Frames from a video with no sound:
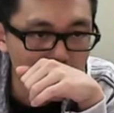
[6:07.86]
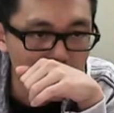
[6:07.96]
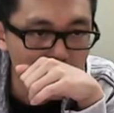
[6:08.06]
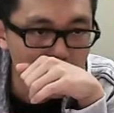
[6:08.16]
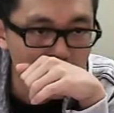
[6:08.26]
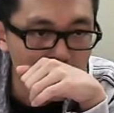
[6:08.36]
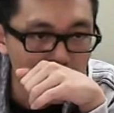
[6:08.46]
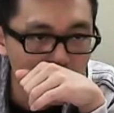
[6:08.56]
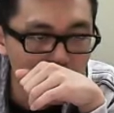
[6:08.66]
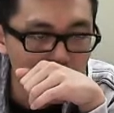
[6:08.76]

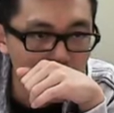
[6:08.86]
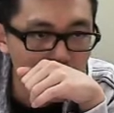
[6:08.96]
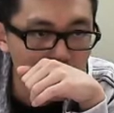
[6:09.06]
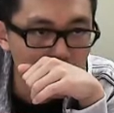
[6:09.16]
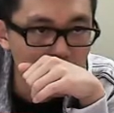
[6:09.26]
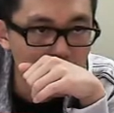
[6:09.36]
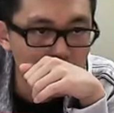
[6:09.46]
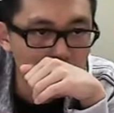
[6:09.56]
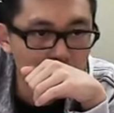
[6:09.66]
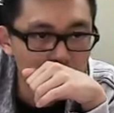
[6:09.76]

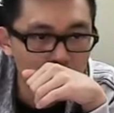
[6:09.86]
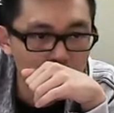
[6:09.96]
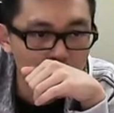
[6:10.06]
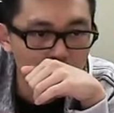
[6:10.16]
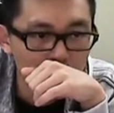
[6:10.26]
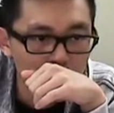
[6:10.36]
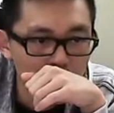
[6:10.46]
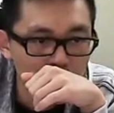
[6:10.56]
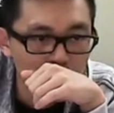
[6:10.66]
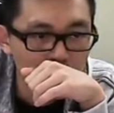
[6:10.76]

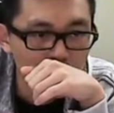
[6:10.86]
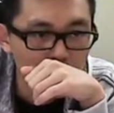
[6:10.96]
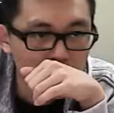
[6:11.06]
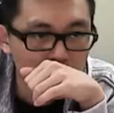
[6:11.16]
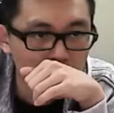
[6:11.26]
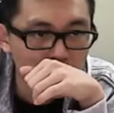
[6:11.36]
No one is speaking in this clip.